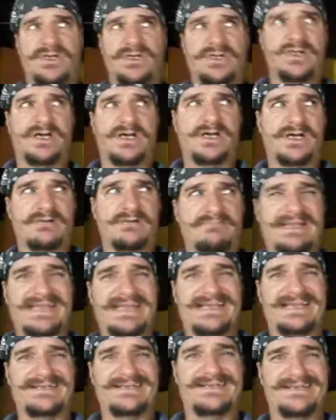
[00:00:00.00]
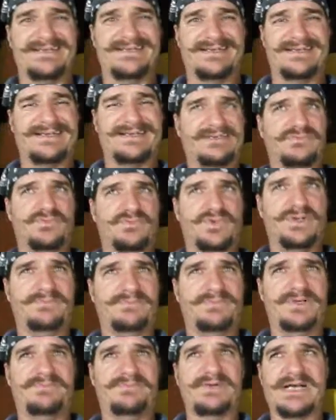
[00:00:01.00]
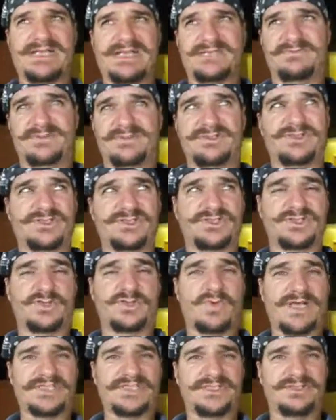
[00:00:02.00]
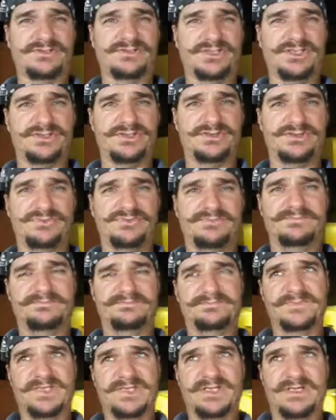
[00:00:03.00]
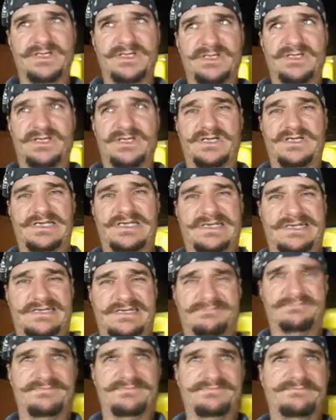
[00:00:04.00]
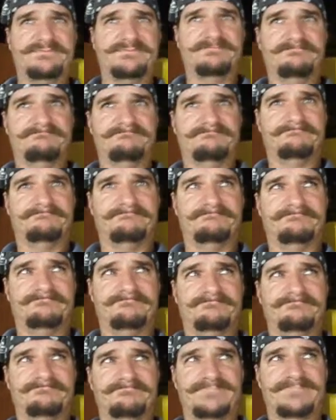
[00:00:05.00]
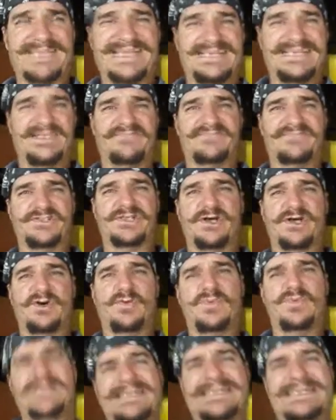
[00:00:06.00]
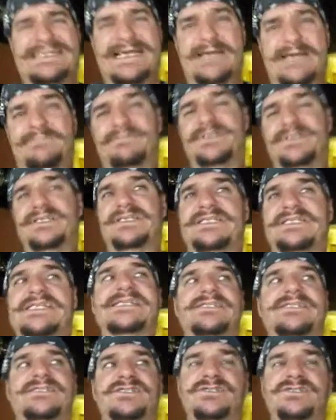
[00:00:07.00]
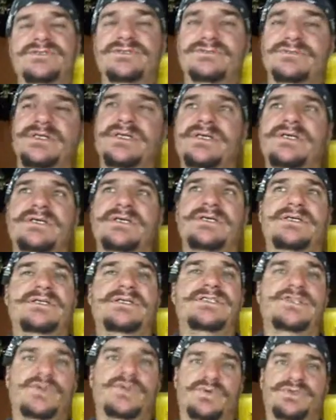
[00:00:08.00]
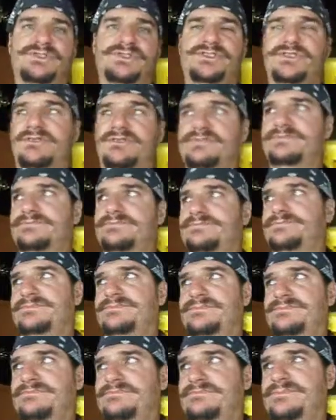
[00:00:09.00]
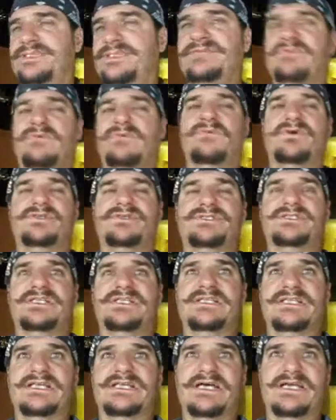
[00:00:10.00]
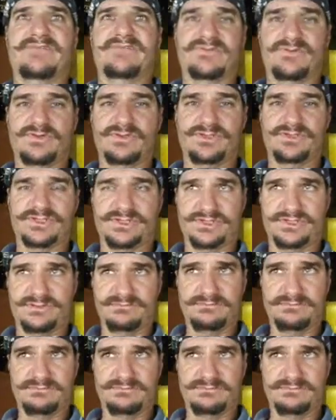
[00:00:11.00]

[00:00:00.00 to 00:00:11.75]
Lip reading: Would it be possible to sequester you? And if so, wouldn't that be akin to torture? Even worse than the kind of torture